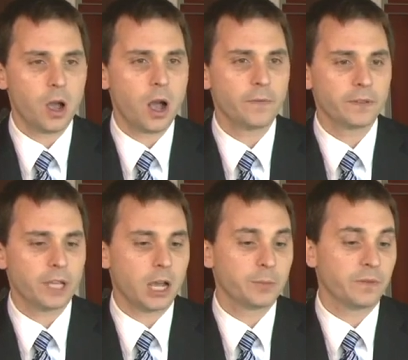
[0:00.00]

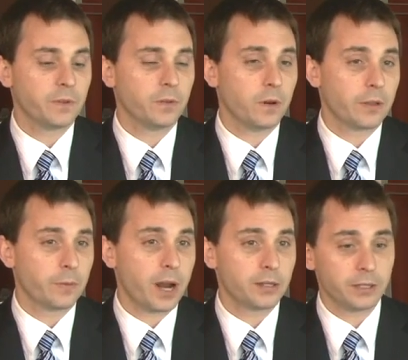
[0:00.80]
Oftentimes, if you have
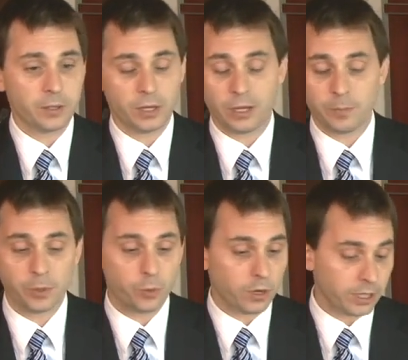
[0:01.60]
arthritis in your hip,
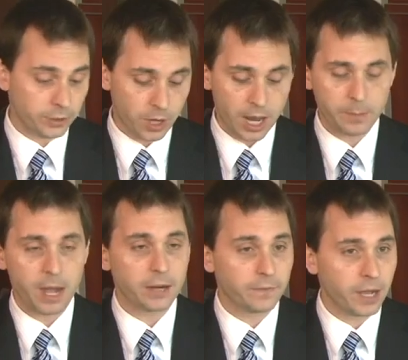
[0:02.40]
you want to try
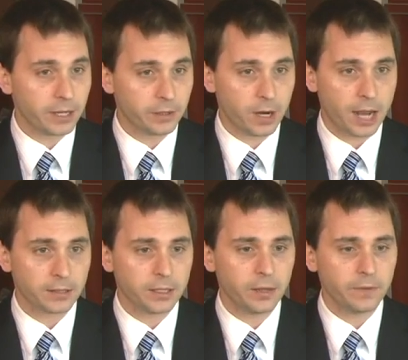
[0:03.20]
modifying your
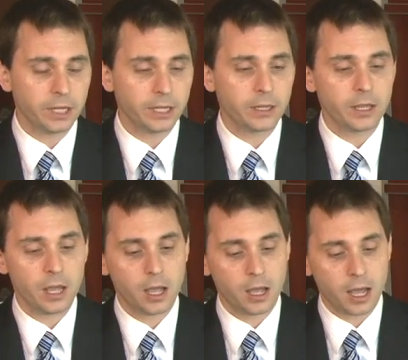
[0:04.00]
activity,
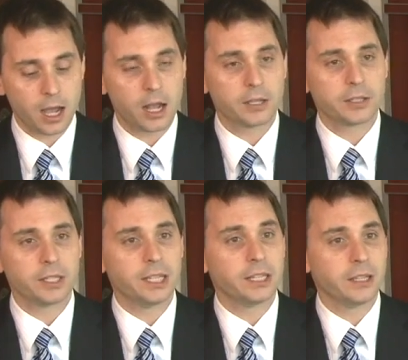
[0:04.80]
uh,
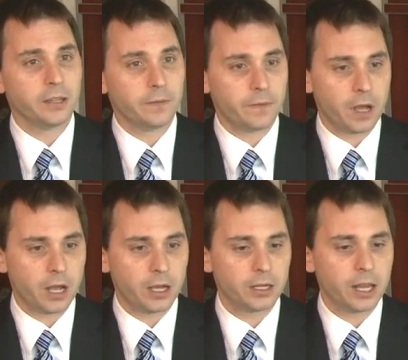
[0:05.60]
seeing if
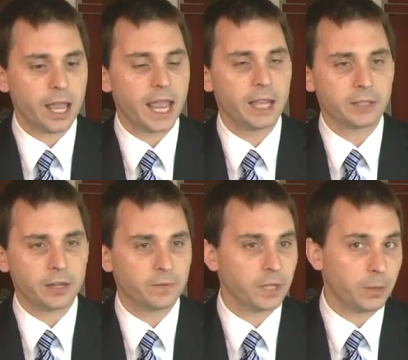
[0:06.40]
uh,
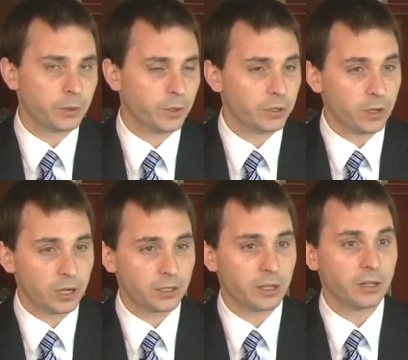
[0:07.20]
anti-inflammatory
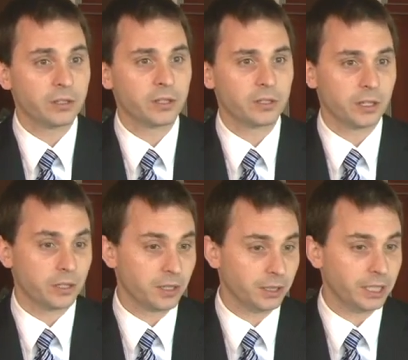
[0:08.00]
drugs such,
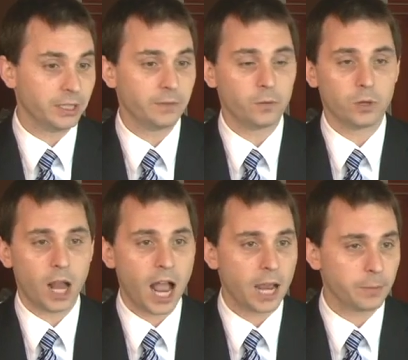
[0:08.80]
such as Aleve
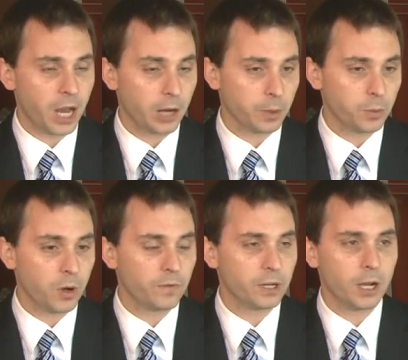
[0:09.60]
or
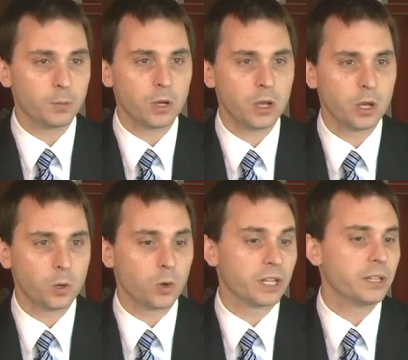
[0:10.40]
ibuprofen help,
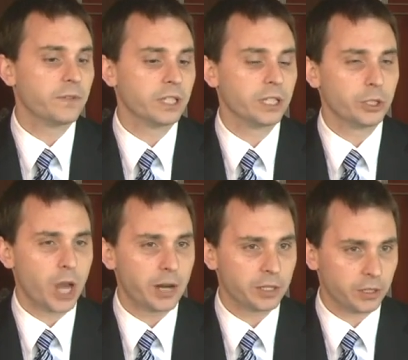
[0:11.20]
or even
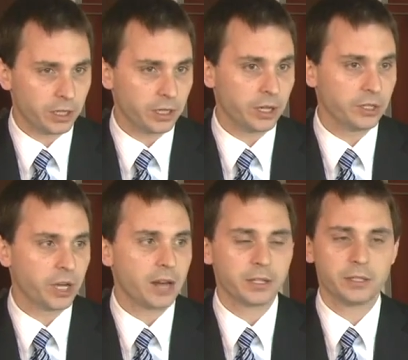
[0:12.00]
inject,
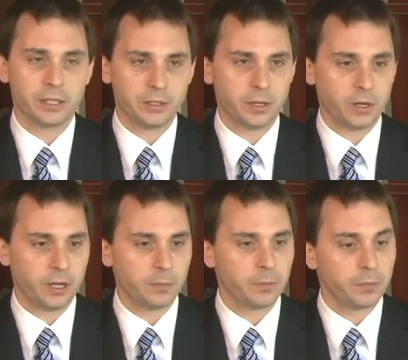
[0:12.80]
injections into your
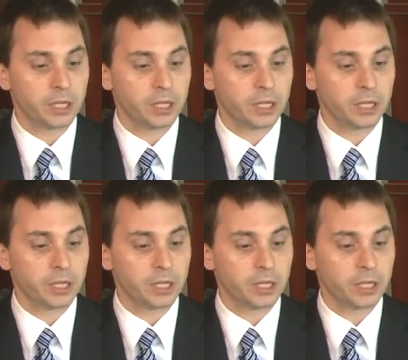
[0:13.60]
hip.